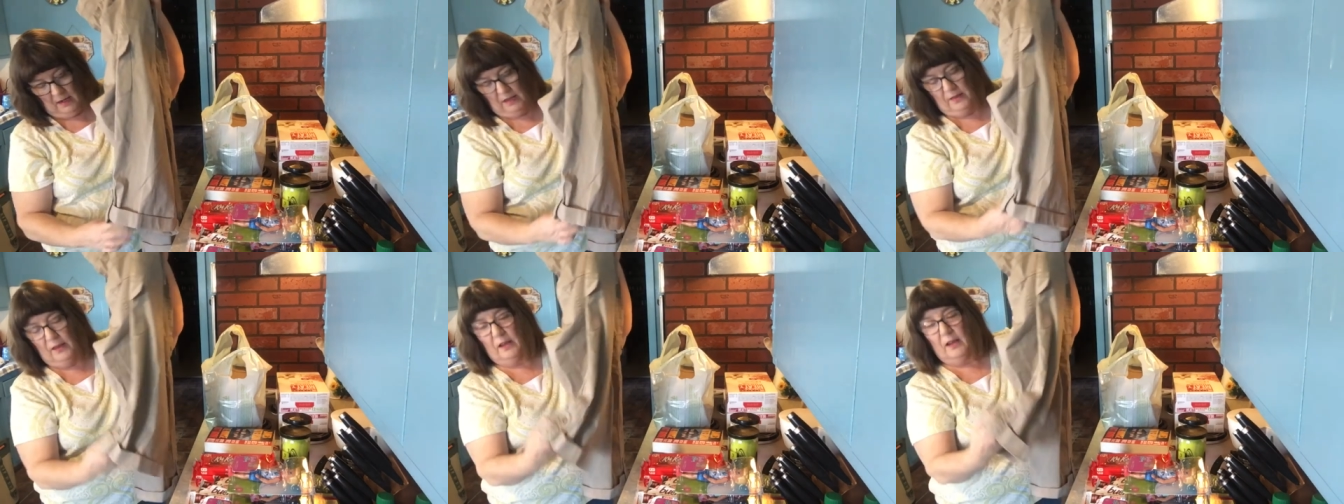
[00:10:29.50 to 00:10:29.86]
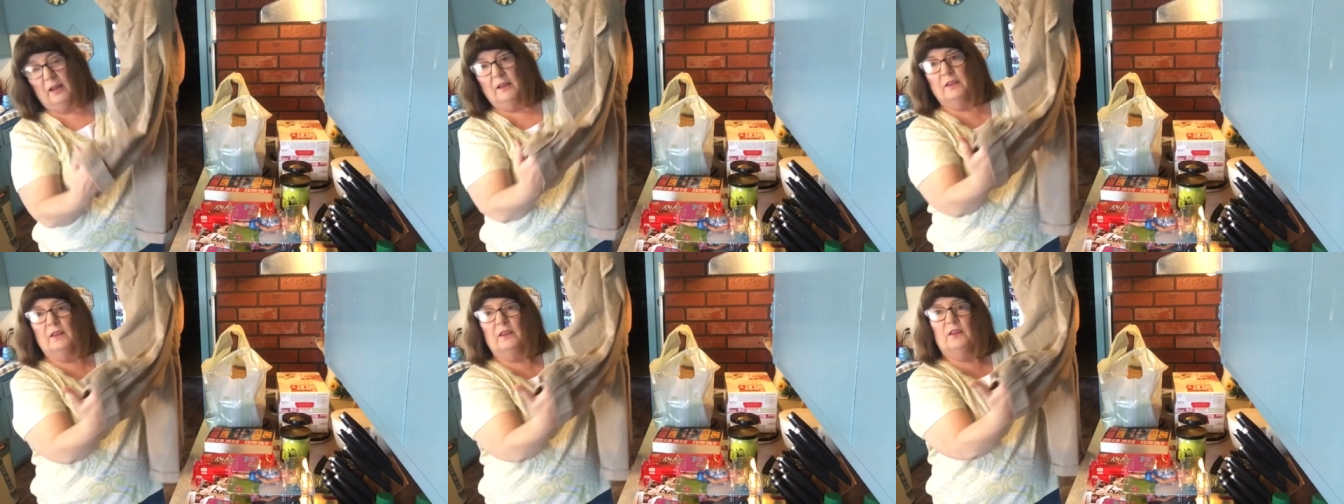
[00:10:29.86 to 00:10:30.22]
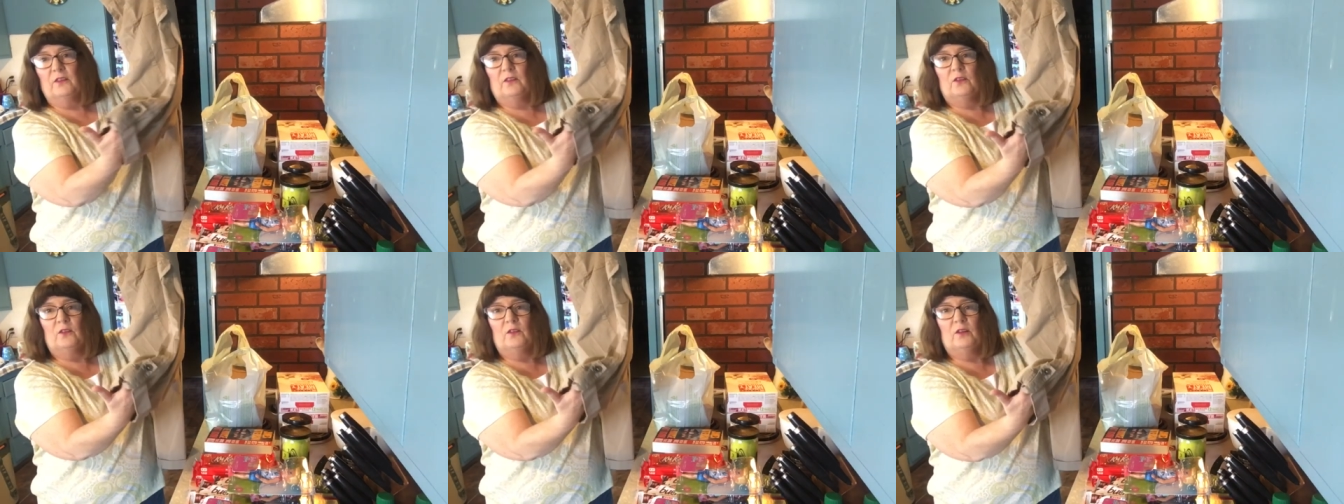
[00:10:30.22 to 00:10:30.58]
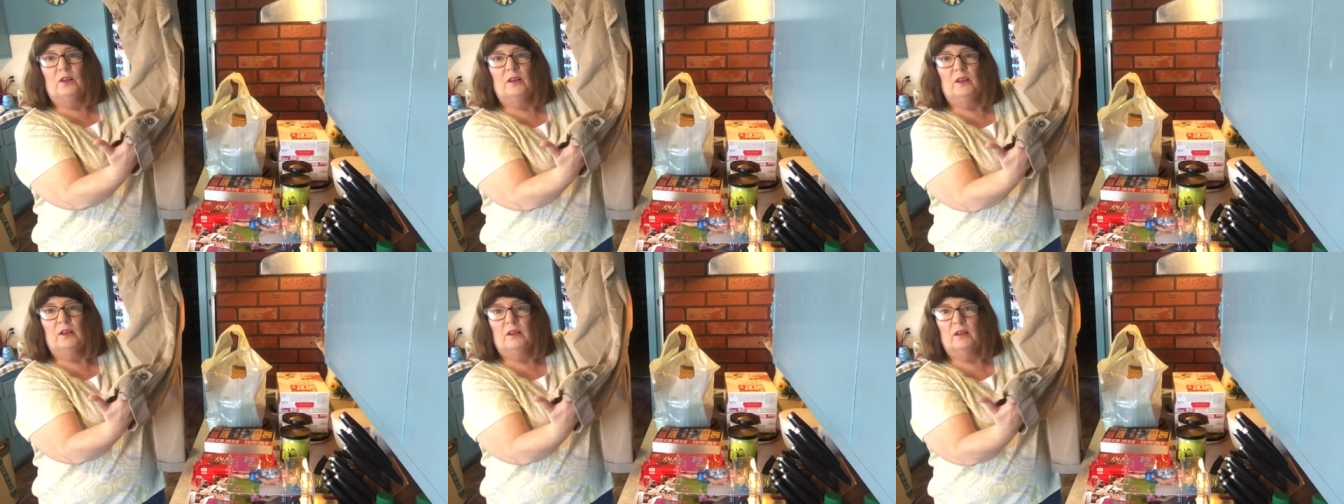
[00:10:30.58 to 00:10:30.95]
and they got the little
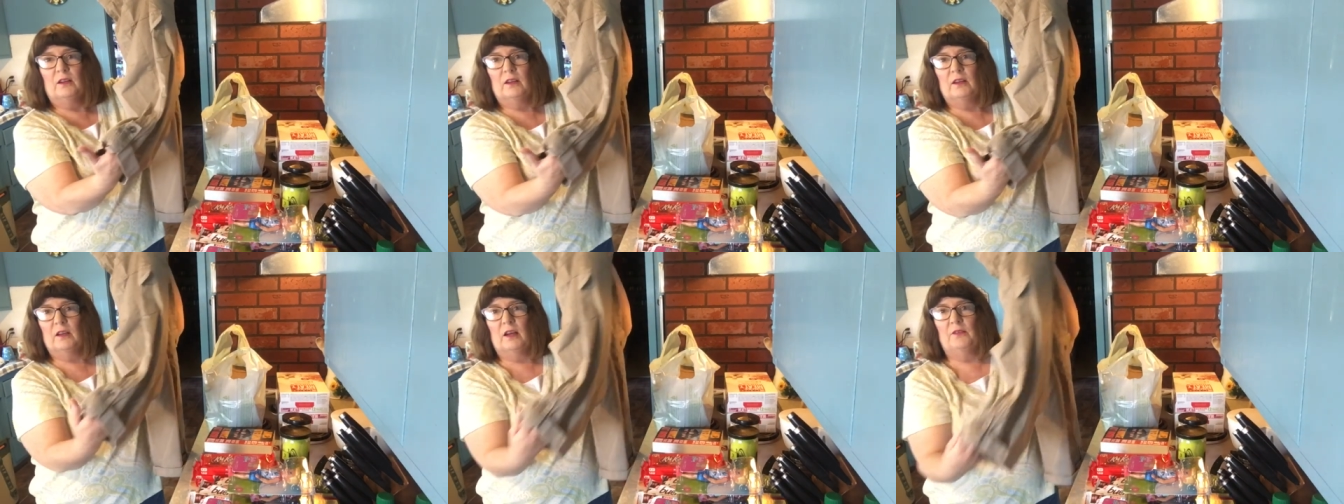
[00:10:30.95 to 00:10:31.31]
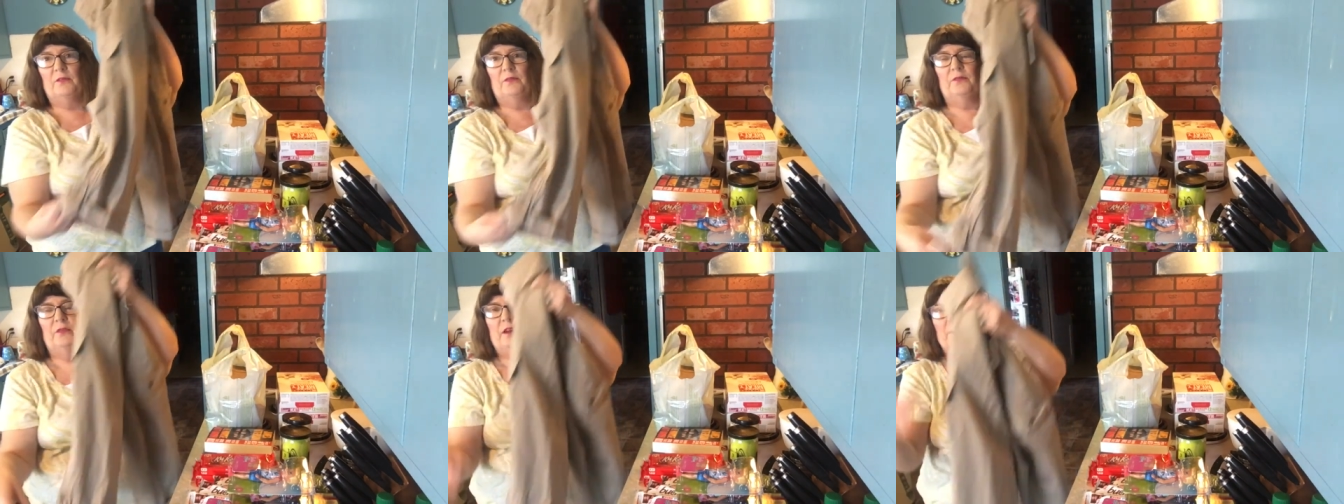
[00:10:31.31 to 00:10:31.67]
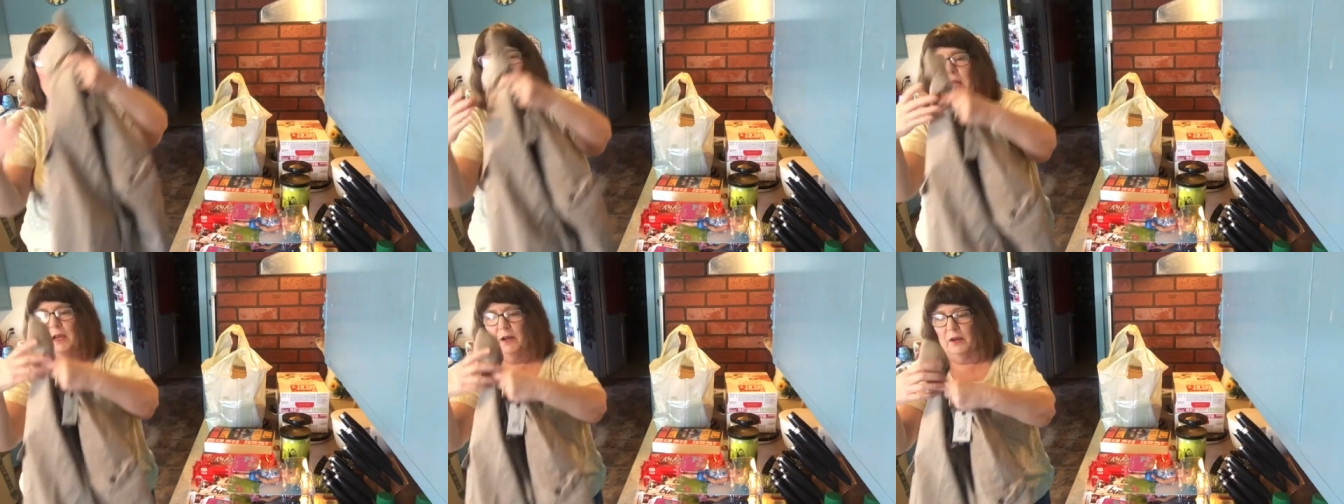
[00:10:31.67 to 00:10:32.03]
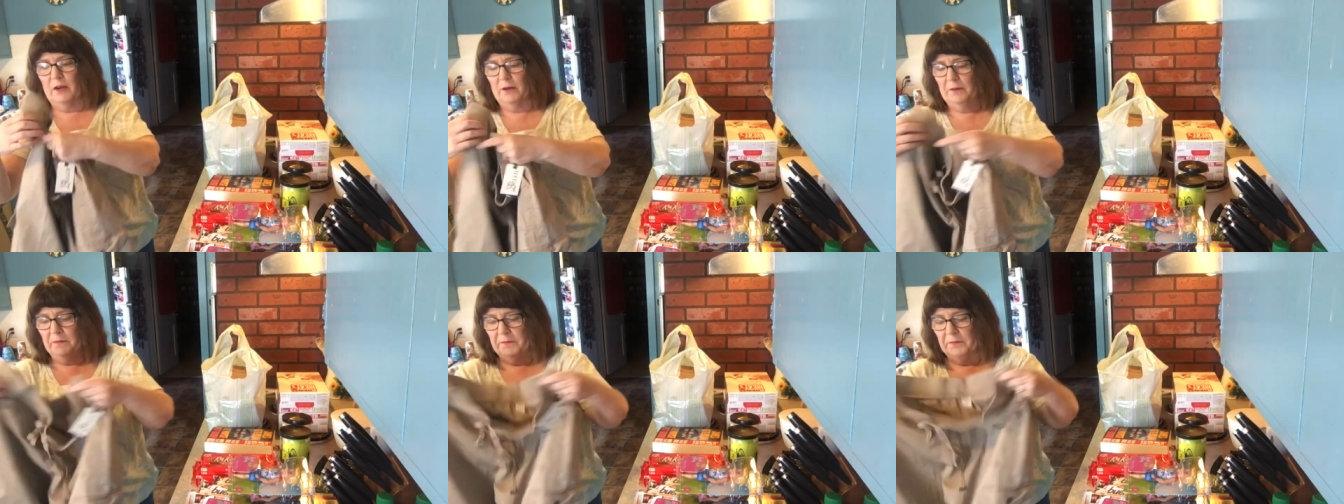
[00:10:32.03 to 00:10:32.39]
cuff down
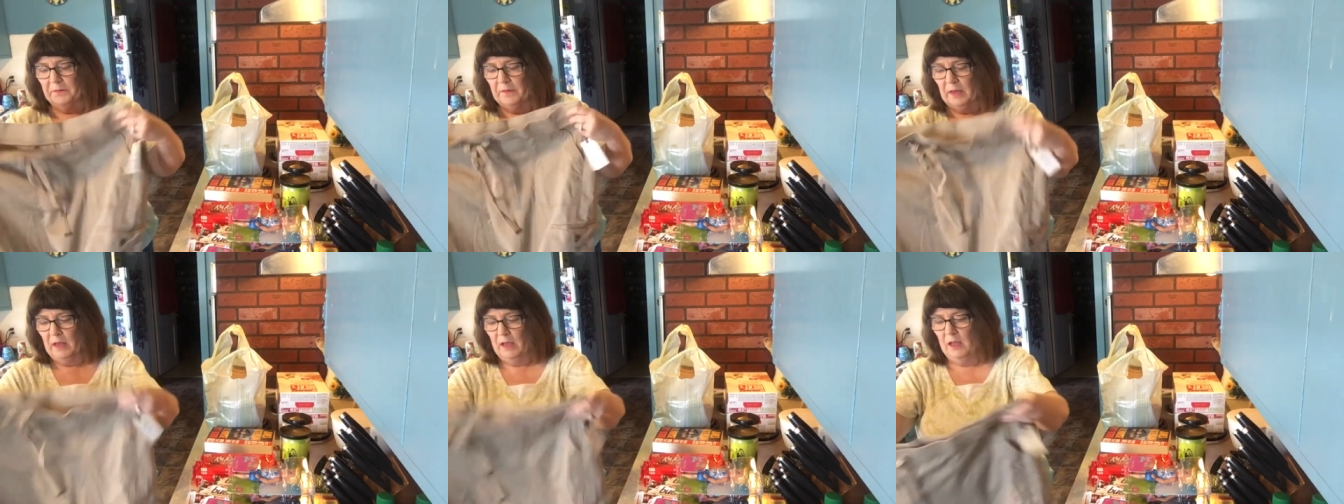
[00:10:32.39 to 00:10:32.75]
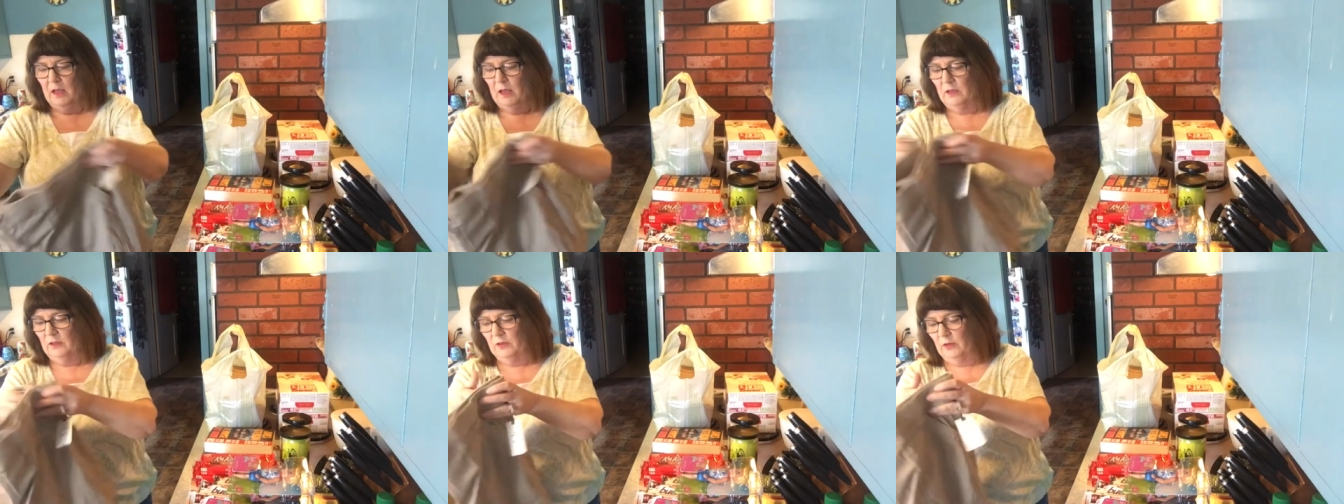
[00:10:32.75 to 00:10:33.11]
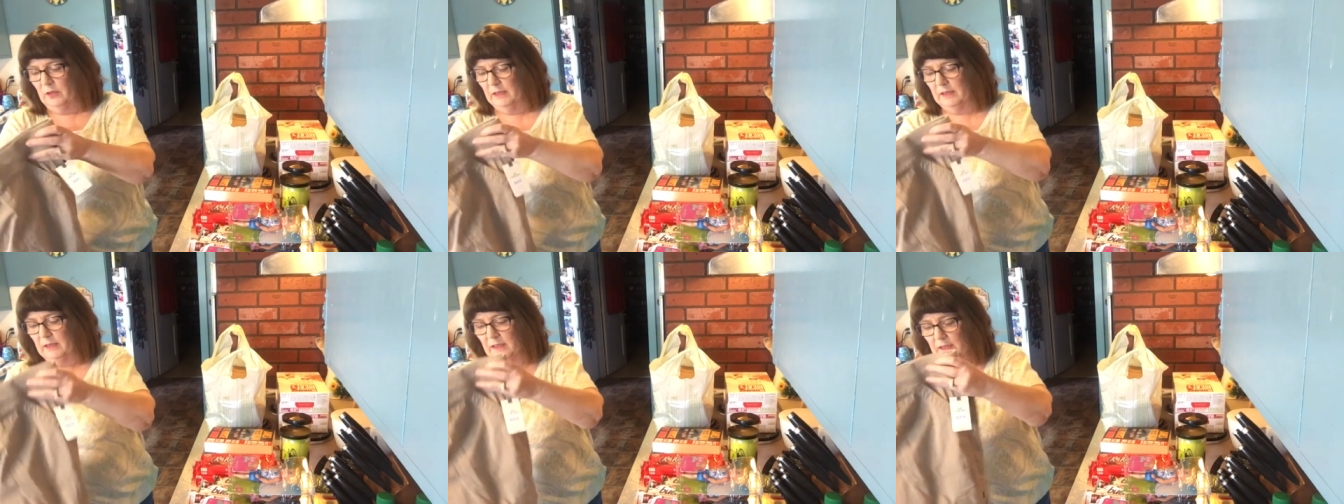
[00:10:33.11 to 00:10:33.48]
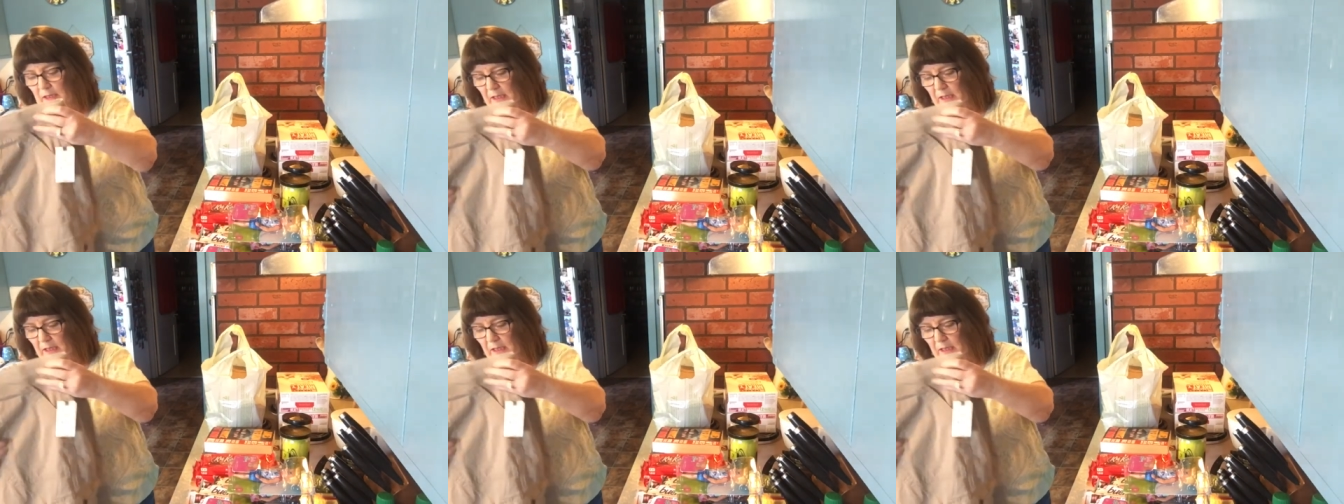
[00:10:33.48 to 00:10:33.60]
there. So this is the